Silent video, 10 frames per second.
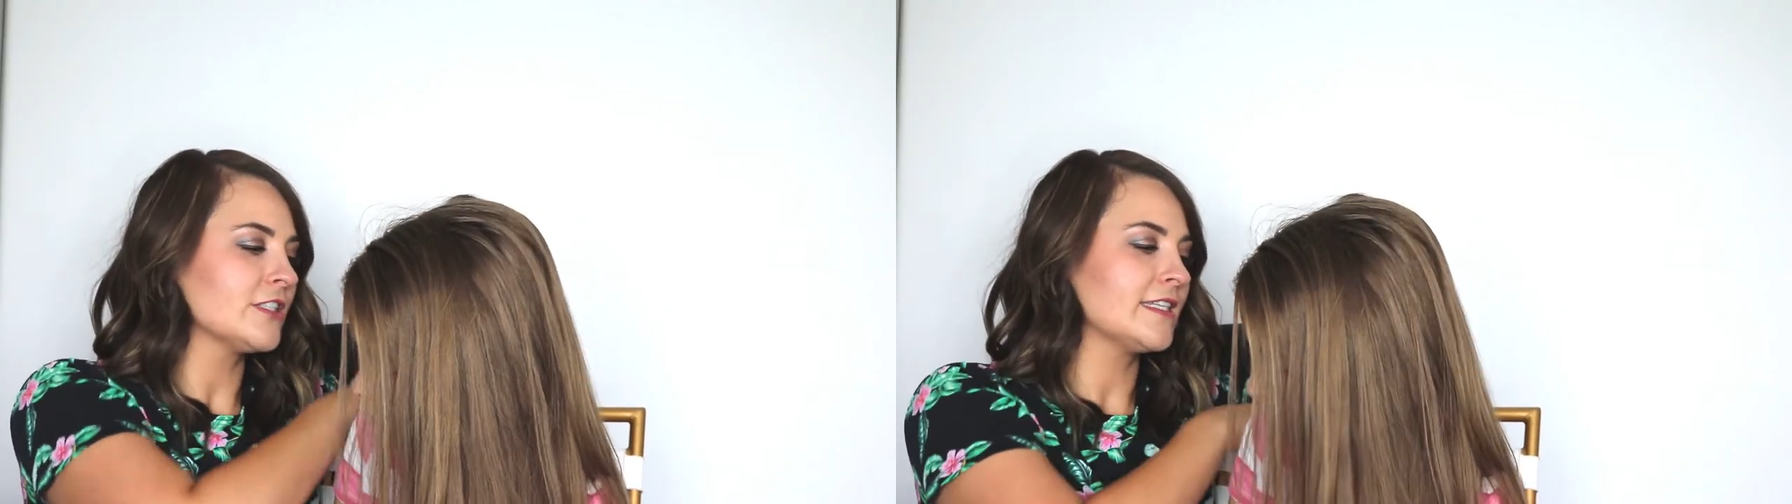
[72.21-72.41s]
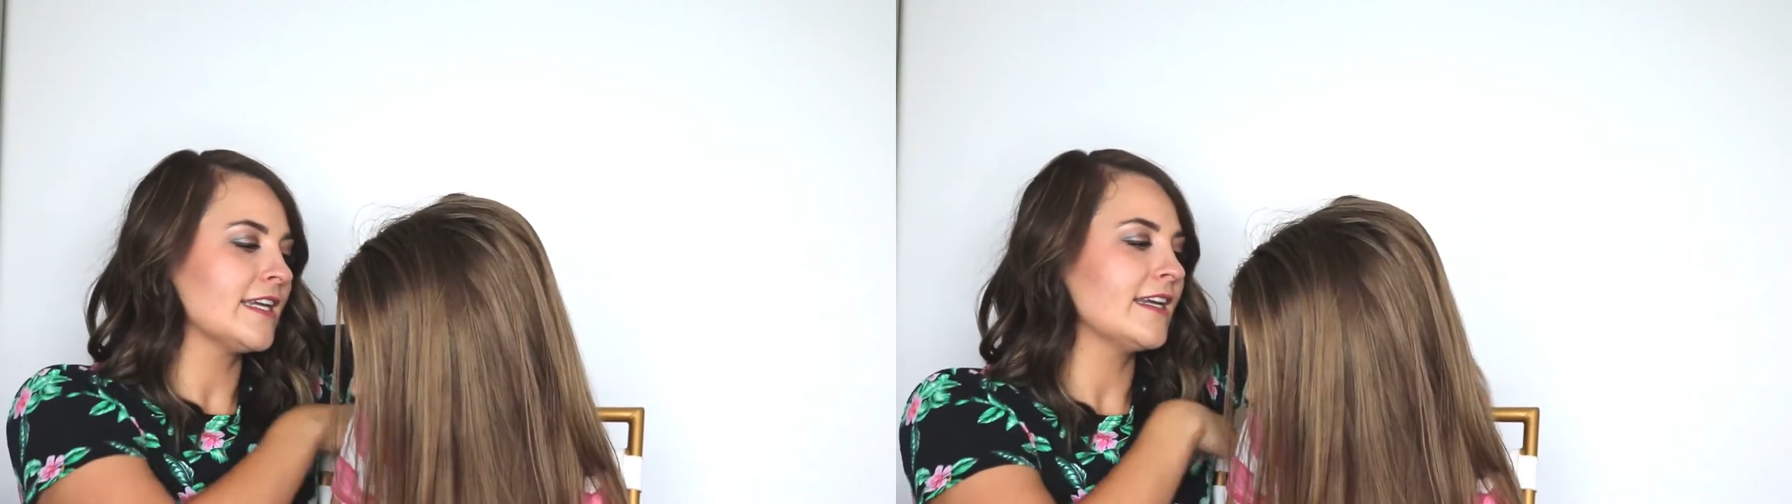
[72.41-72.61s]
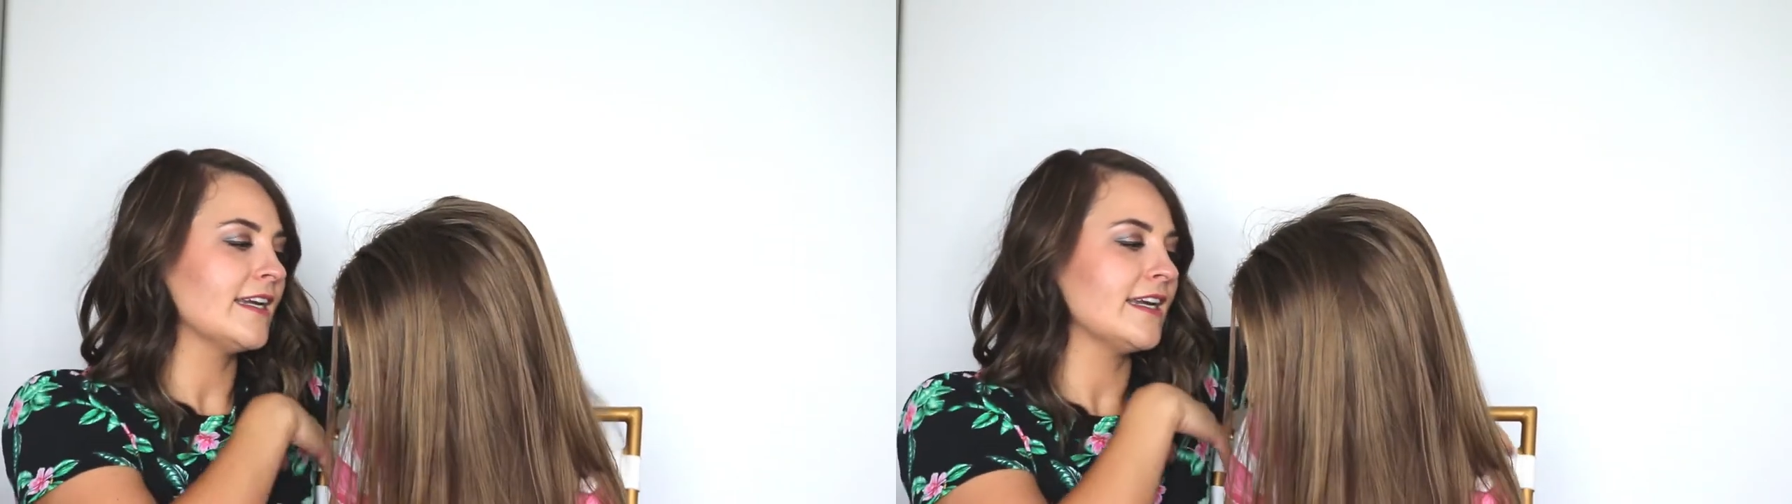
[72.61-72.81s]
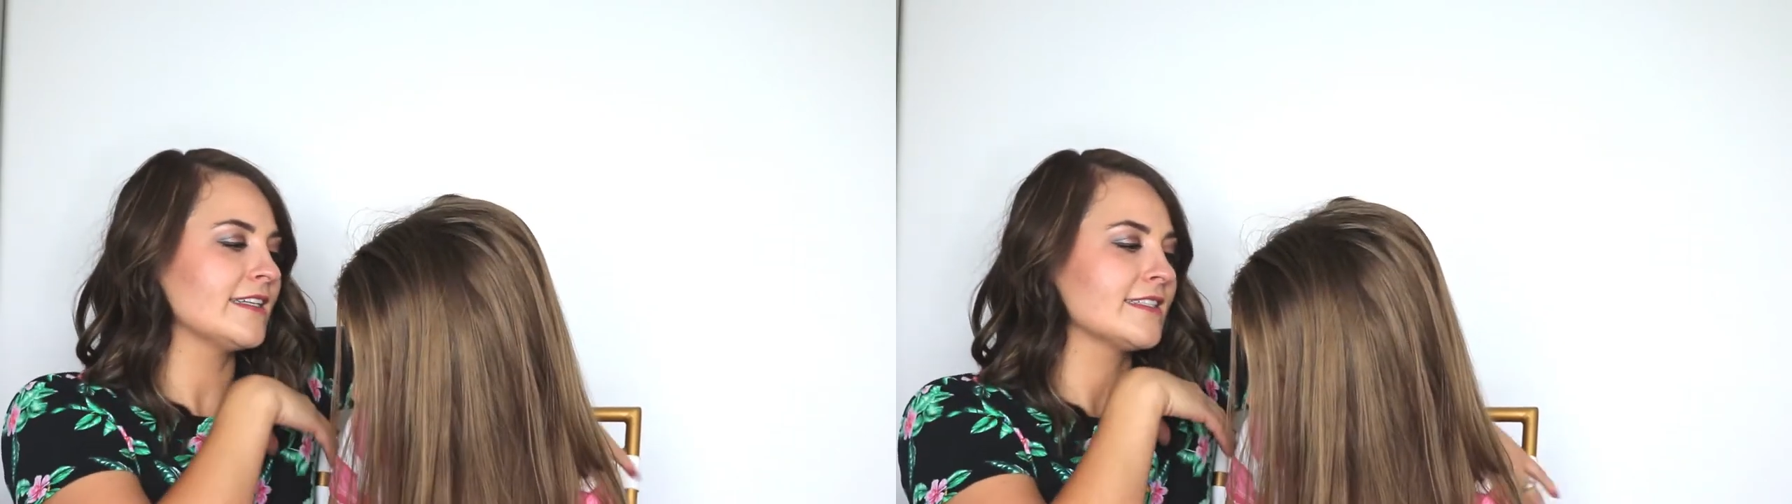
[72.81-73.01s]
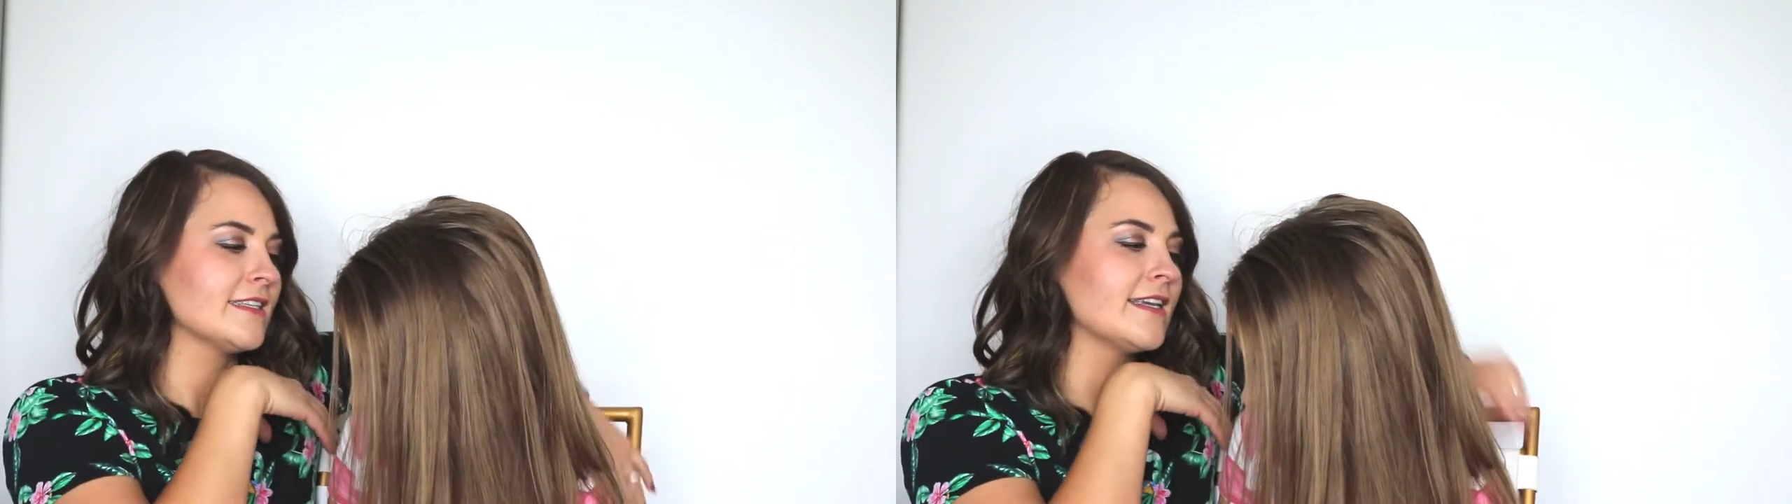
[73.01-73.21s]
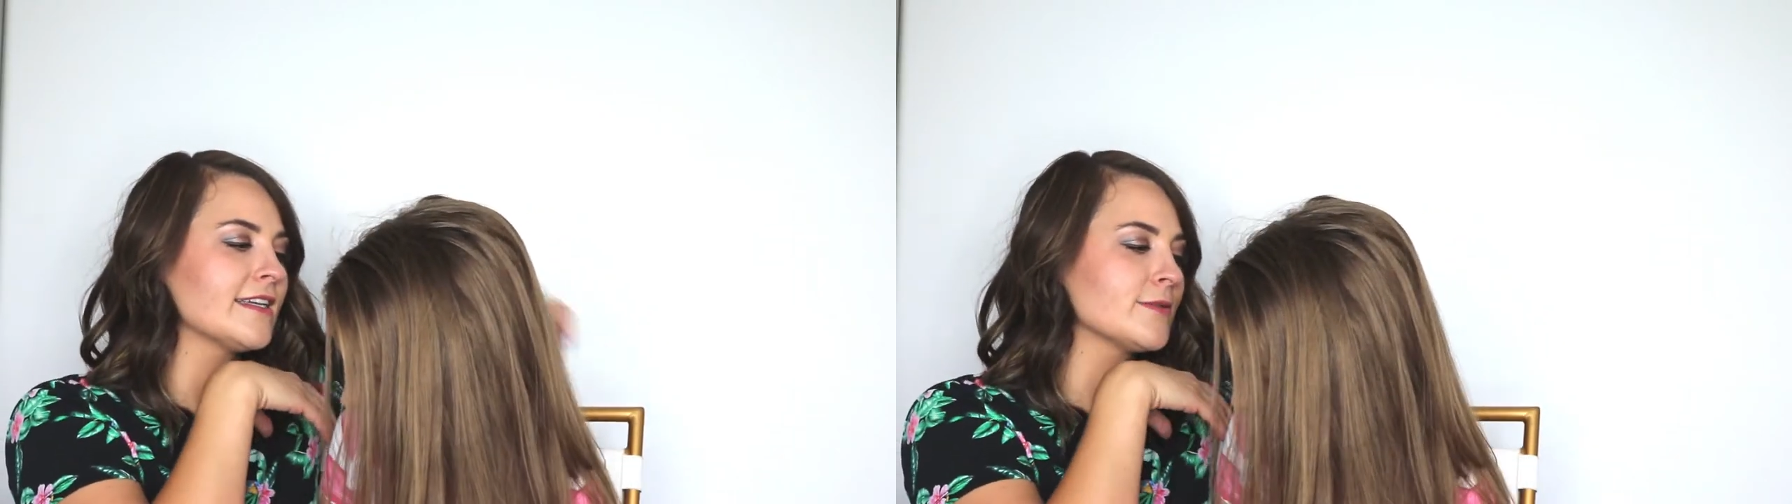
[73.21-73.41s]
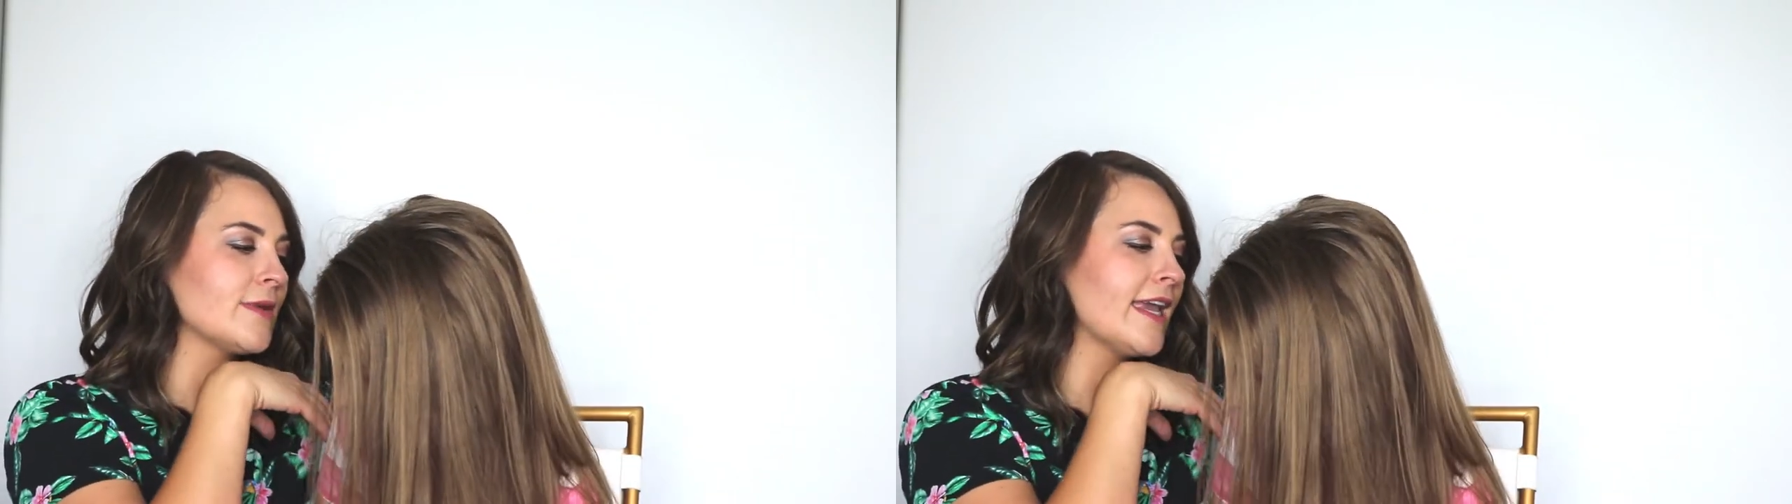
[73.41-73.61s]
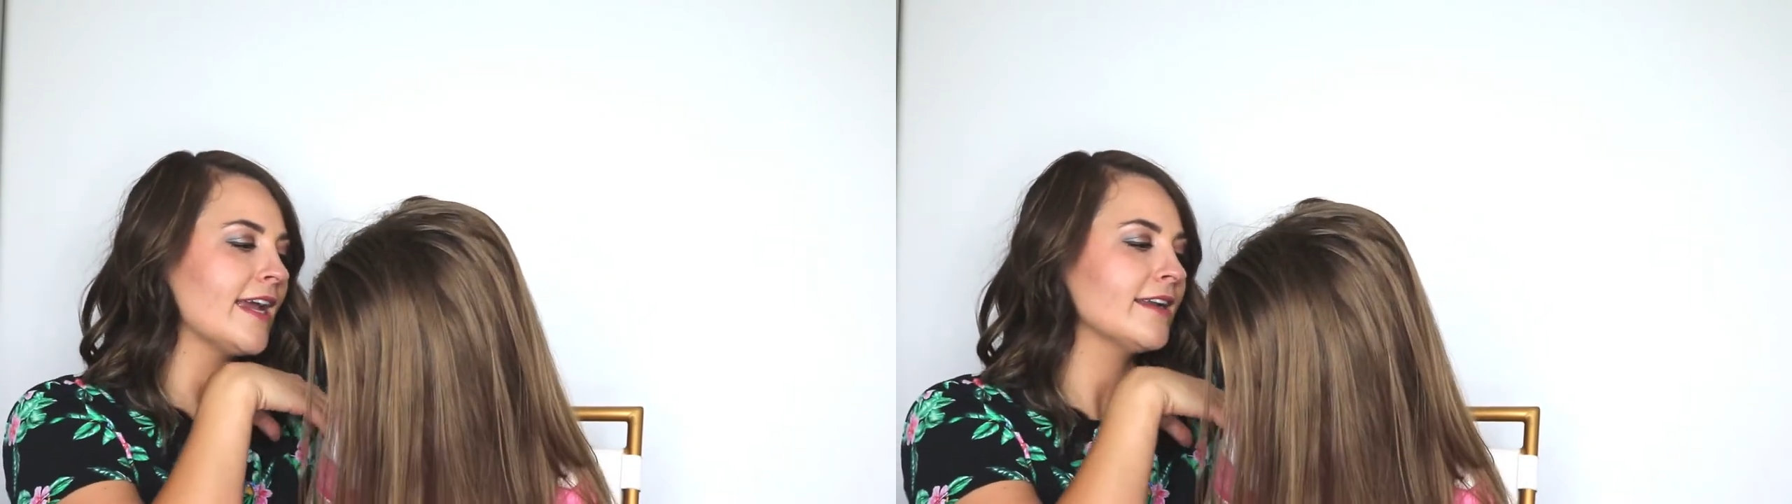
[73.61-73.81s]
just to get it as sleek as we